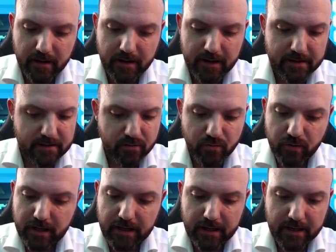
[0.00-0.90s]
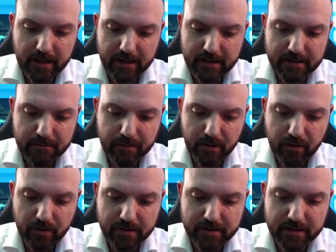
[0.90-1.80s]
That's really nice,
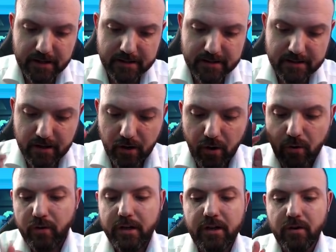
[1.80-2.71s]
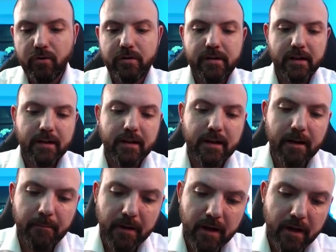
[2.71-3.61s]
because that's the only note-taking
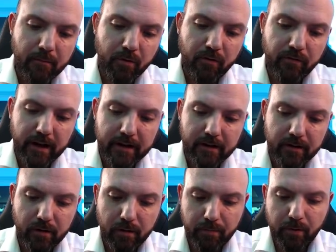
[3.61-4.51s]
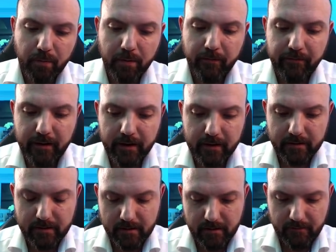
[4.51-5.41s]
app providing you a proper fill
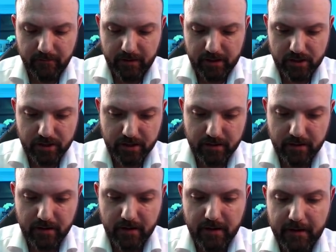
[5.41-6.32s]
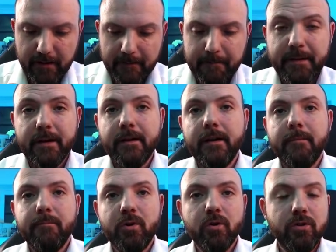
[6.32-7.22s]
feature.
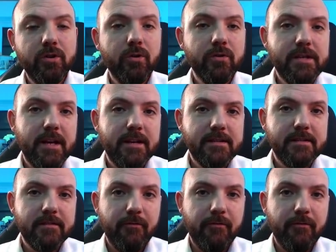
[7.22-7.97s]
Um, GoodNotes has